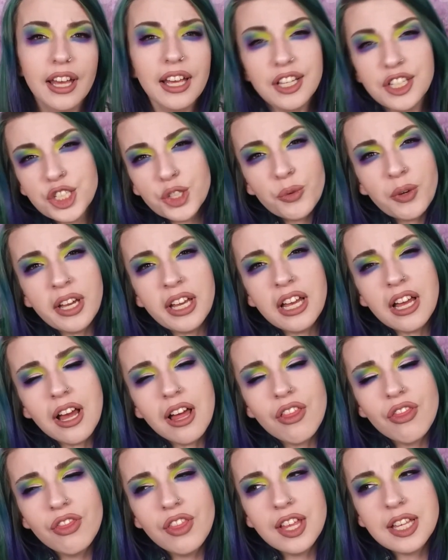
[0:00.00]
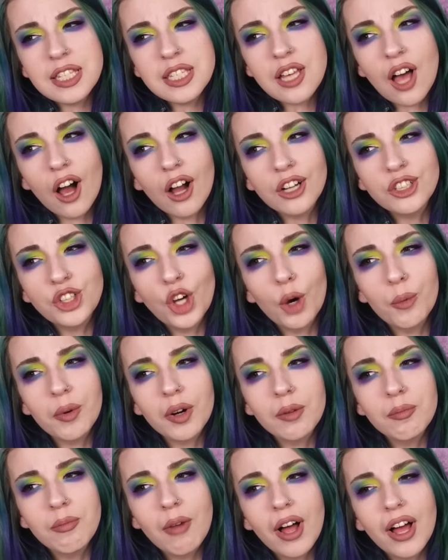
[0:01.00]
In doing this
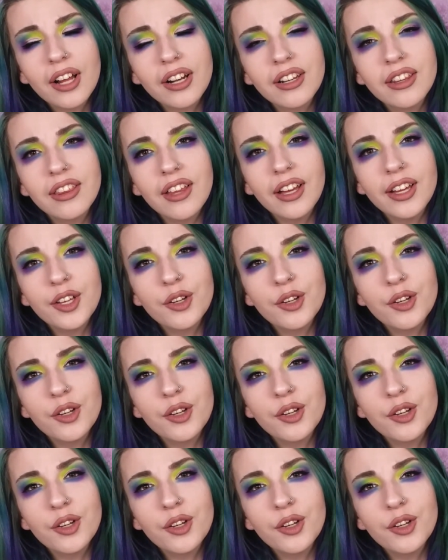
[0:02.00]
October month,